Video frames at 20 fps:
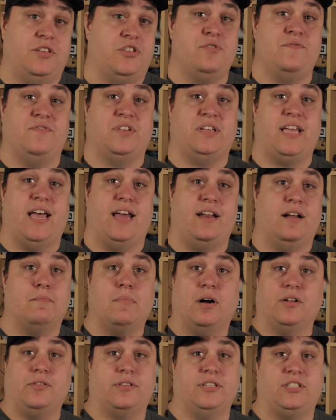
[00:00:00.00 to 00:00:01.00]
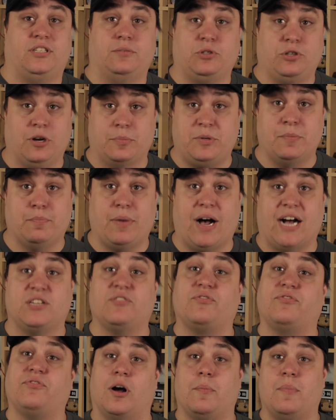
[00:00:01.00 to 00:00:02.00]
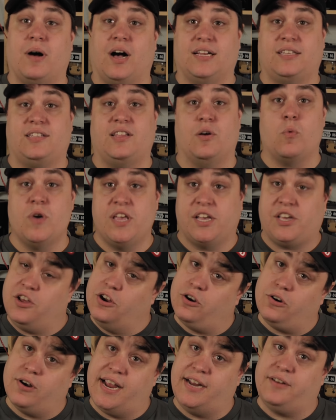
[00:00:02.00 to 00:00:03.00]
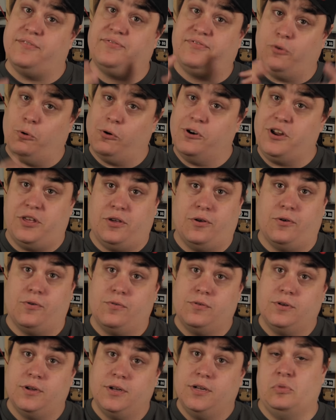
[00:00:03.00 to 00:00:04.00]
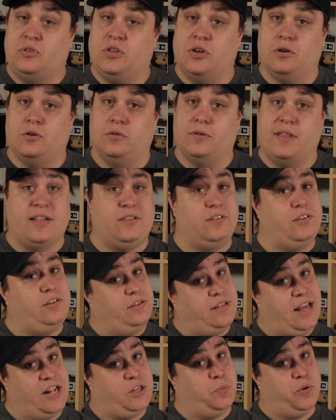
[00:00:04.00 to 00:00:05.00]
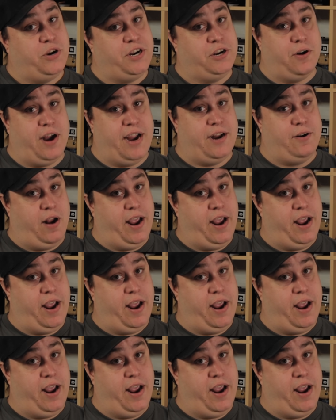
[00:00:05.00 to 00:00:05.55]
You can get a monthly subscription box from us that we curate for you. So that's that's pretty great,